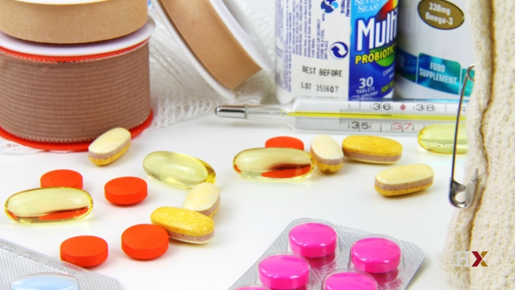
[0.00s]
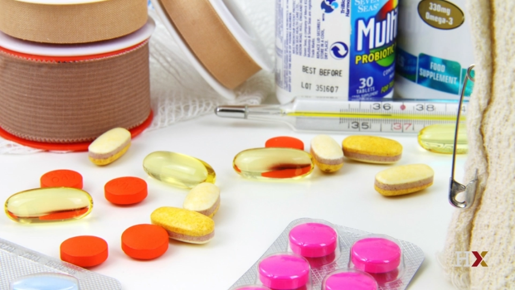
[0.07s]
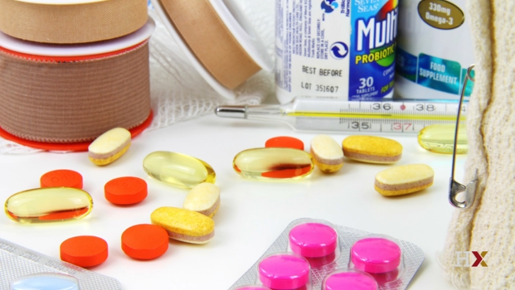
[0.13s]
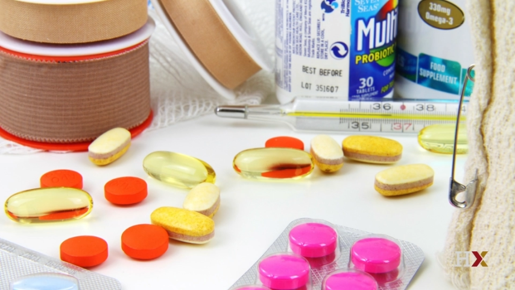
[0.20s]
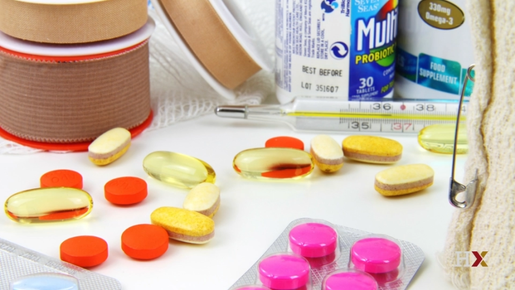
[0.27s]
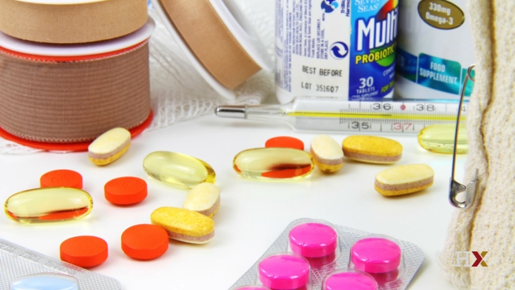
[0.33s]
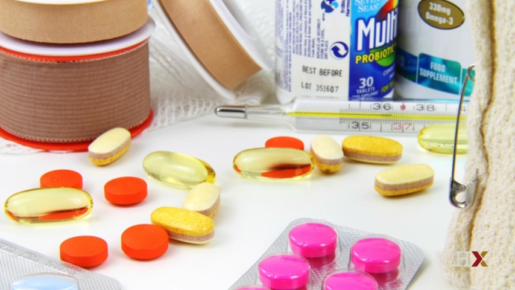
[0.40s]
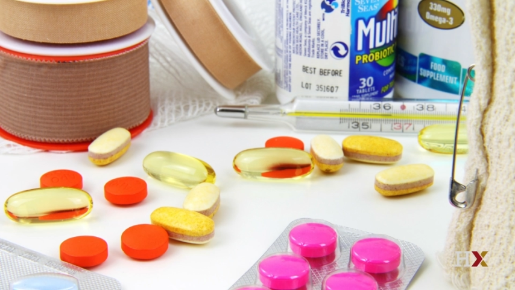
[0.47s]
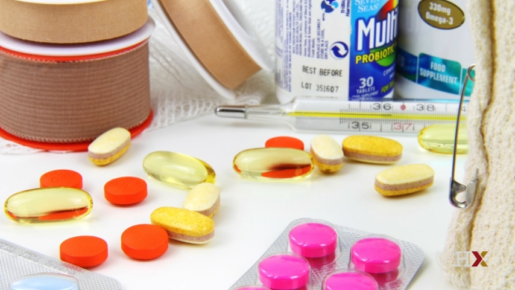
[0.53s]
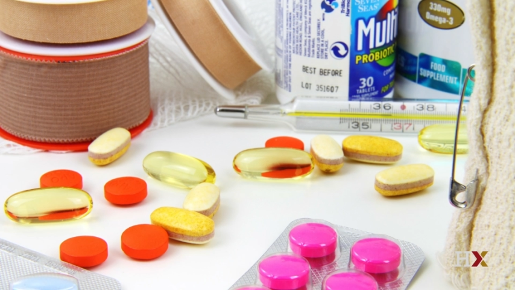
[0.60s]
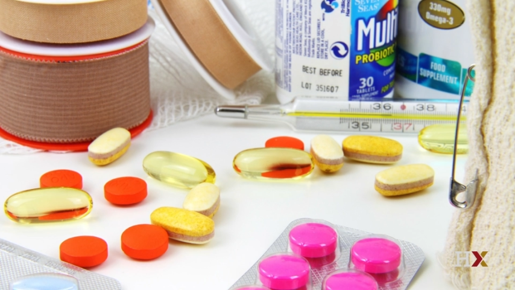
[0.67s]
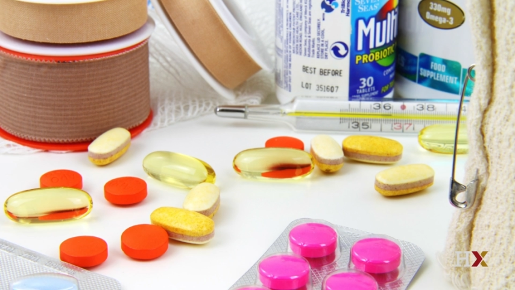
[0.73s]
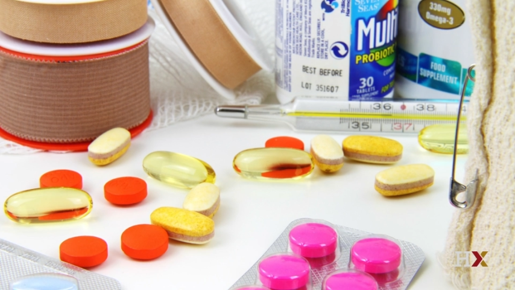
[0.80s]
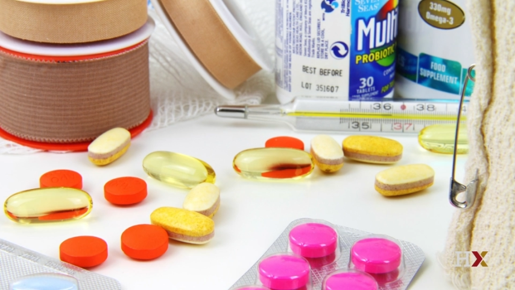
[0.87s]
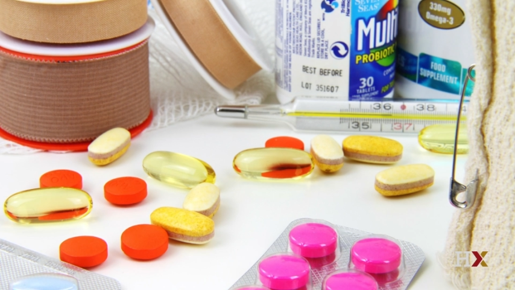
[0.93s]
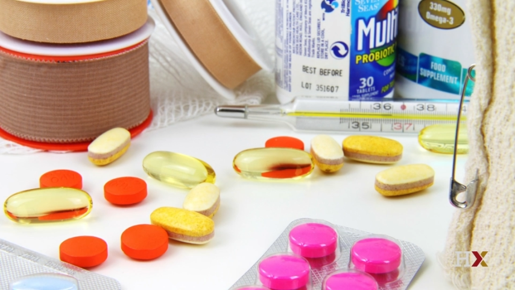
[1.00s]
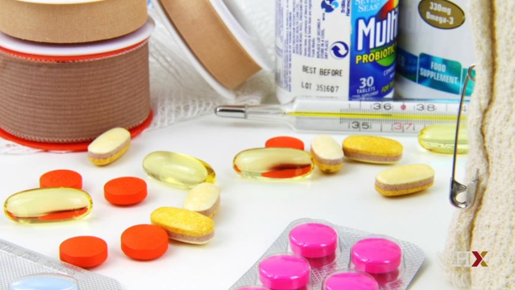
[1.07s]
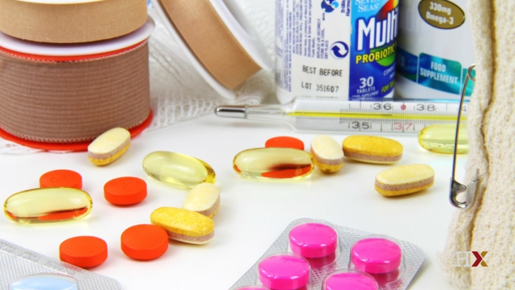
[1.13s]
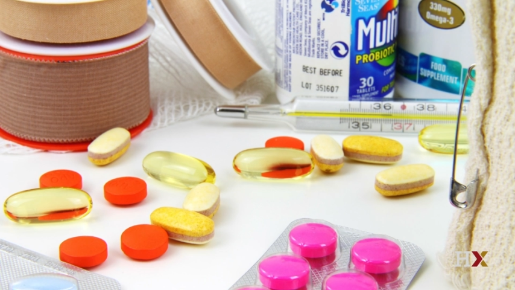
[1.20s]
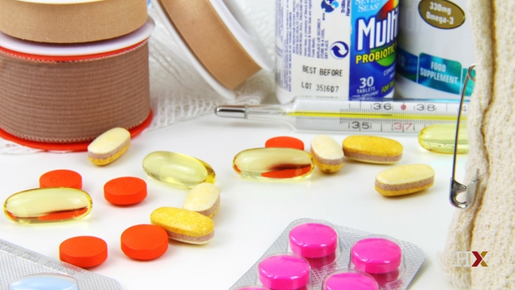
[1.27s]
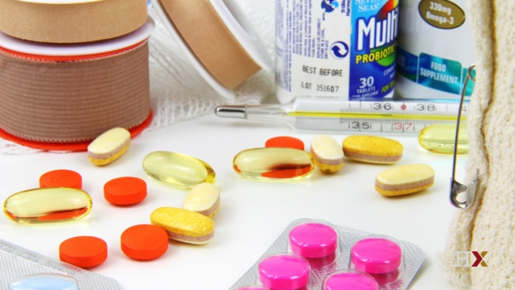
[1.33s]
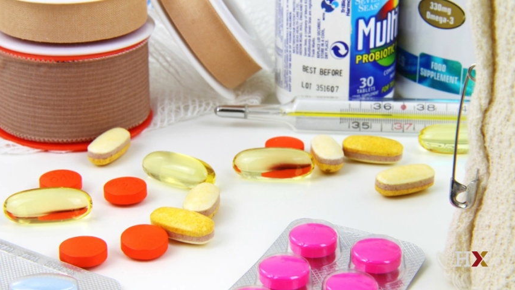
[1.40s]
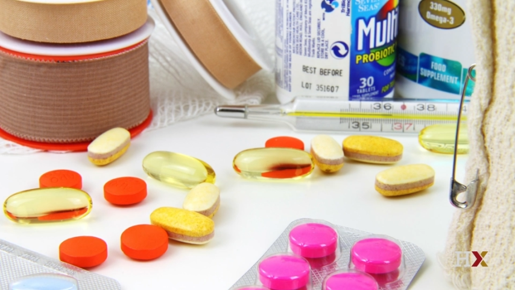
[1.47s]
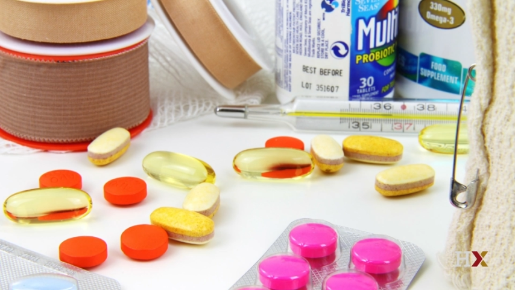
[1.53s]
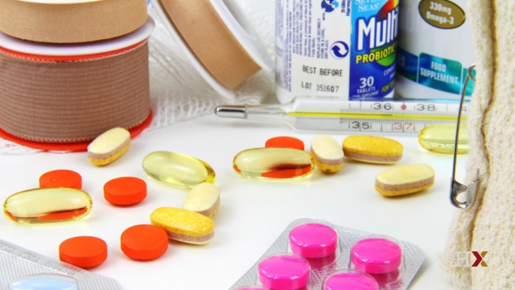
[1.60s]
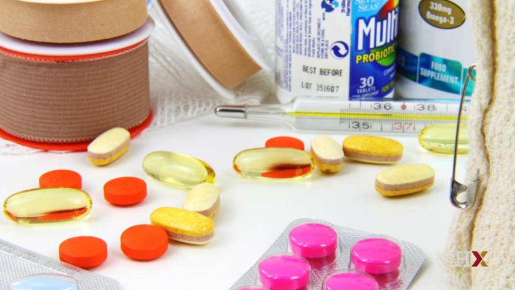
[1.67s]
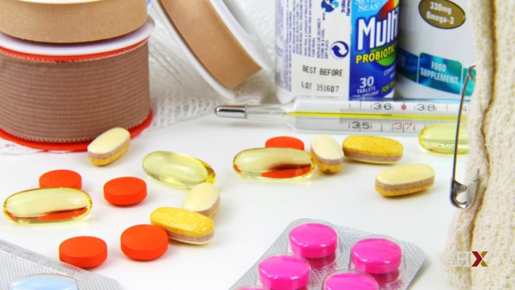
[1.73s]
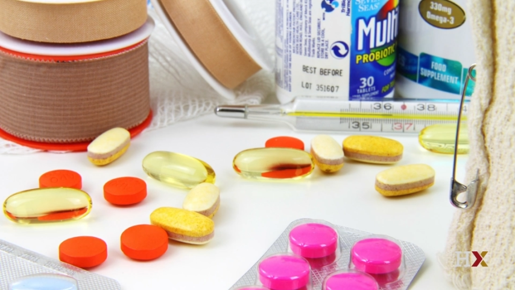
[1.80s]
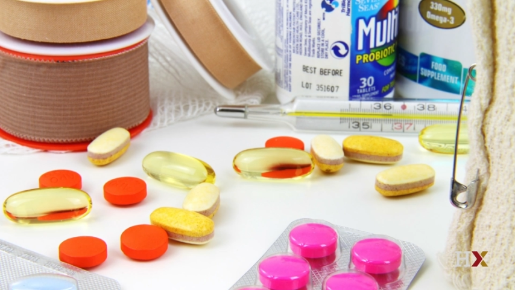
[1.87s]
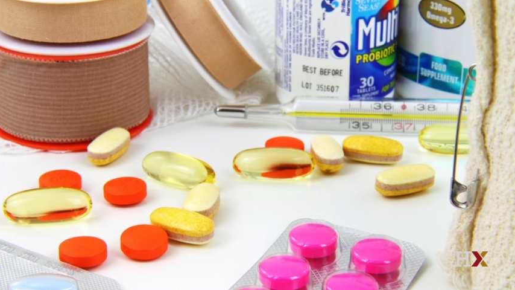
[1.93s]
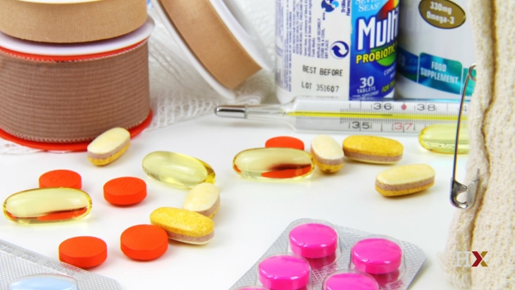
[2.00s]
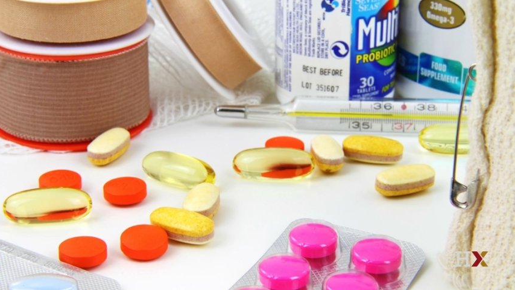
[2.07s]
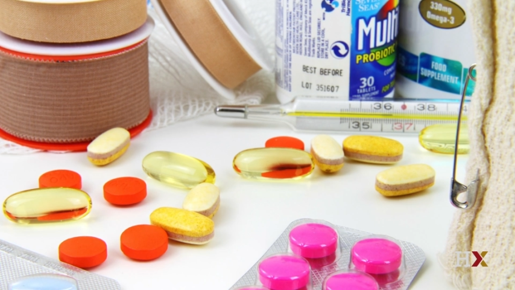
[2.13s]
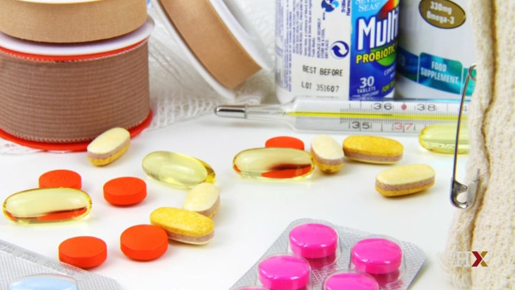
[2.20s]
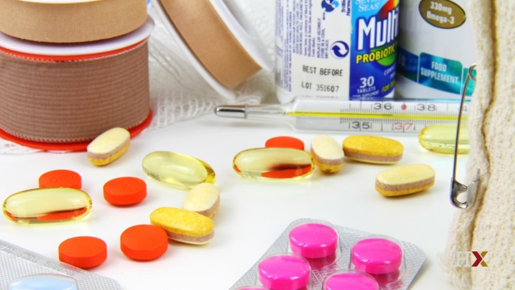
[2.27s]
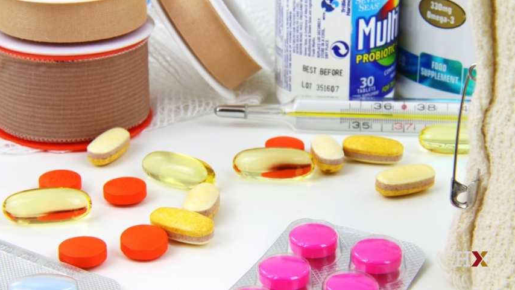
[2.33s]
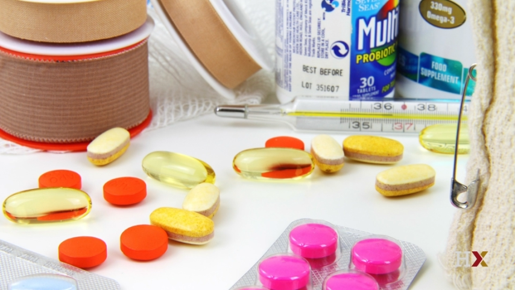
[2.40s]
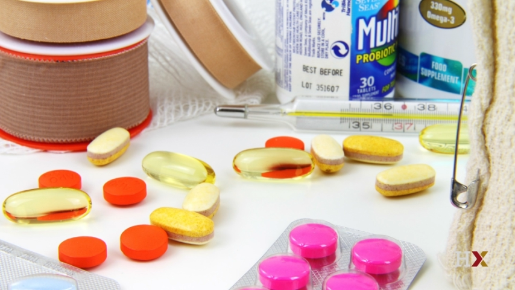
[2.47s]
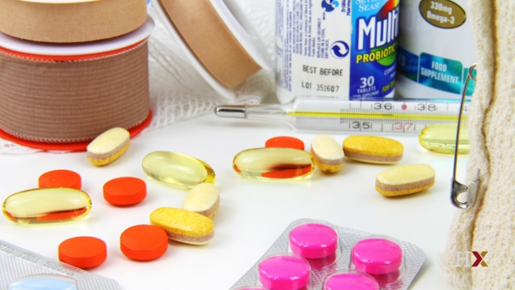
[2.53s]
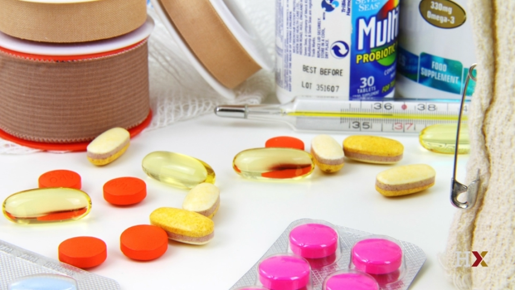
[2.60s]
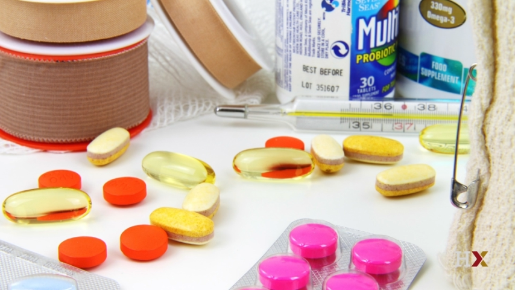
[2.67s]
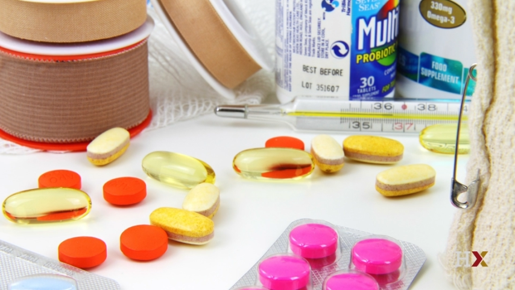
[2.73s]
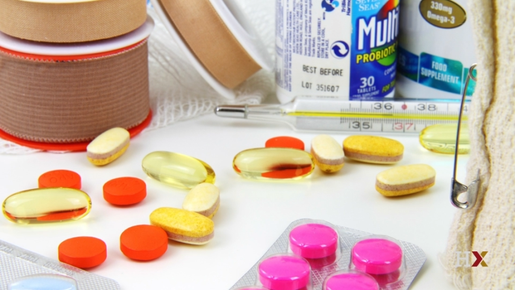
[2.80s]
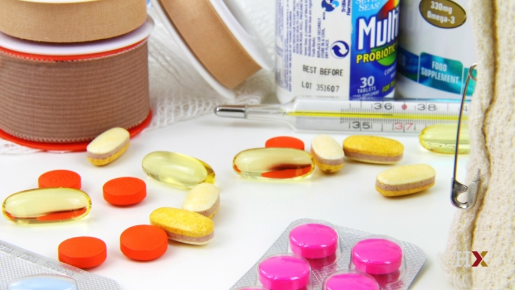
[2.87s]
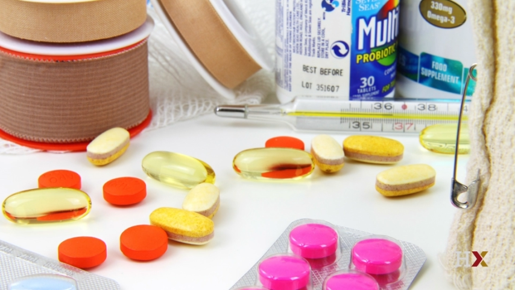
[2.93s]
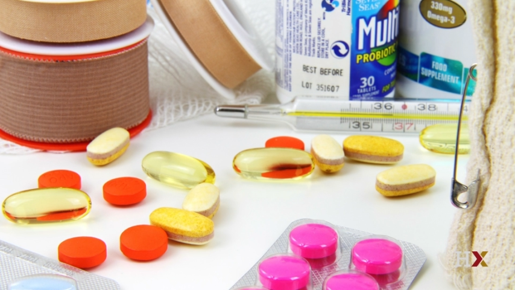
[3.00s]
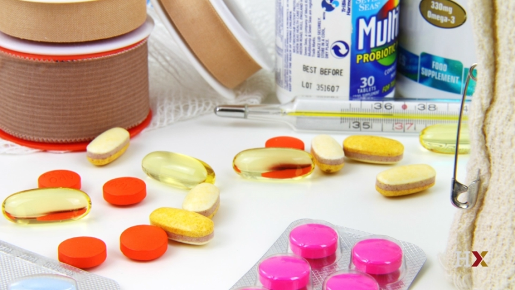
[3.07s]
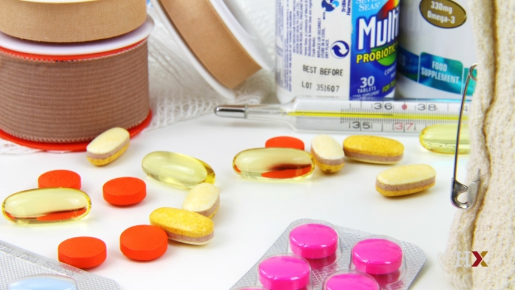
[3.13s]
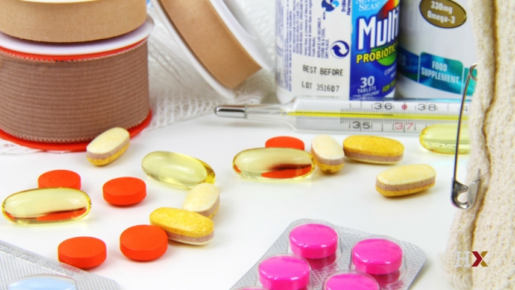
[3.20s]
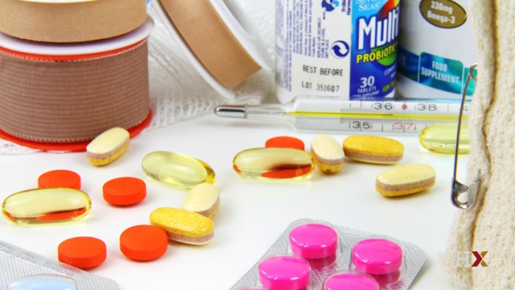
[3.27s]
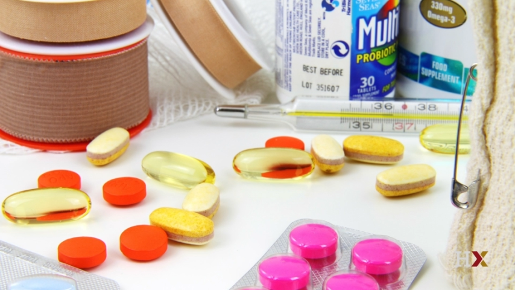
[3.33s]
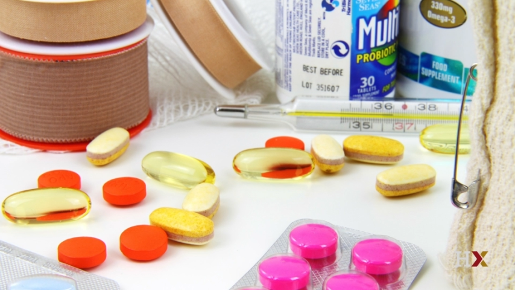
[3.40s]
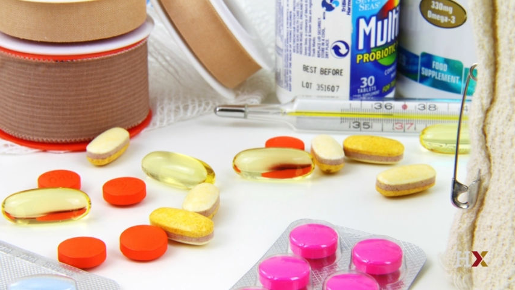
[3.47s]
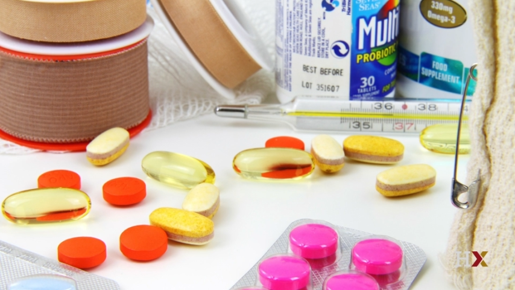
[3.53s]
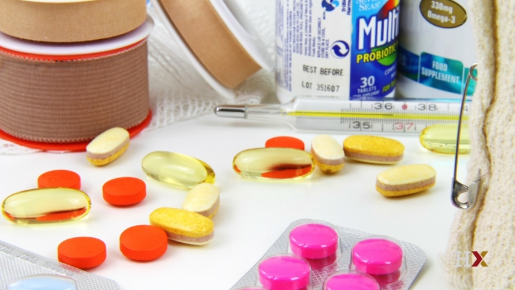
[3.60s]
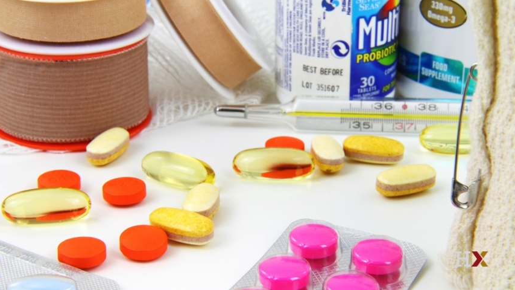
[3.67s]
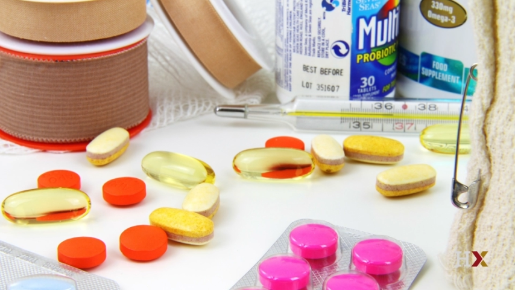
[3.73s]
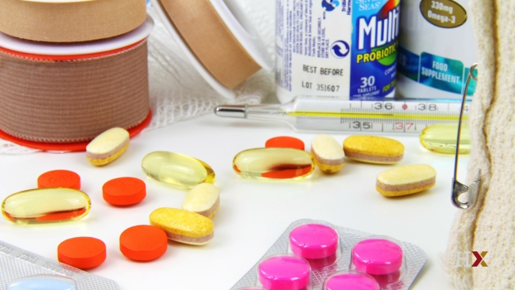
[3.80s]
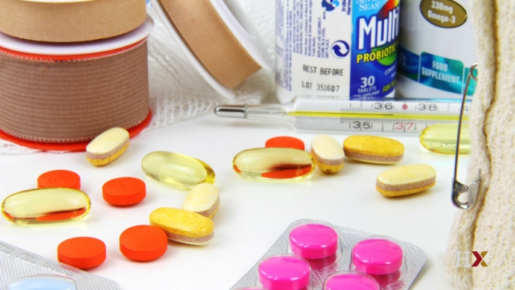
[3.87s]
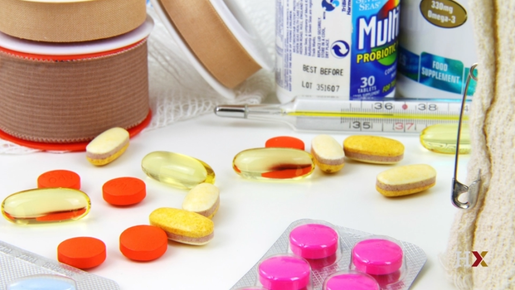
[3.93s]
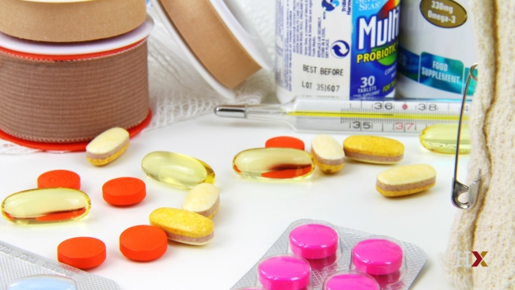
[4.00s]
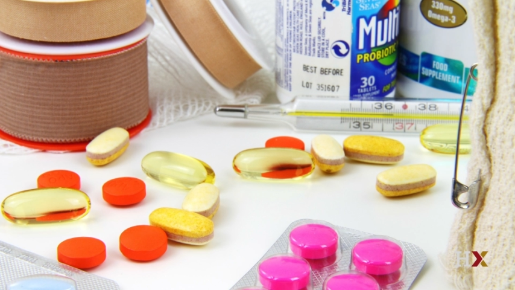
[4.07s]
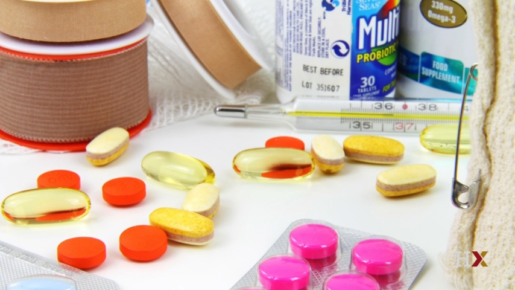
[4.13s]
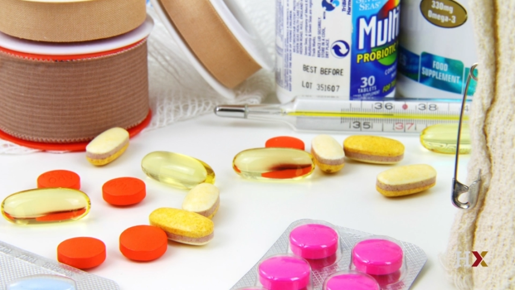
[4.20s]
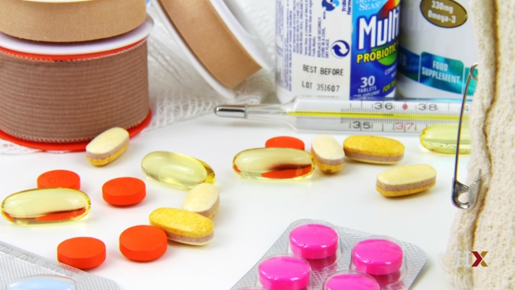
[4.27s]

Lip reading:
(no speaker visible)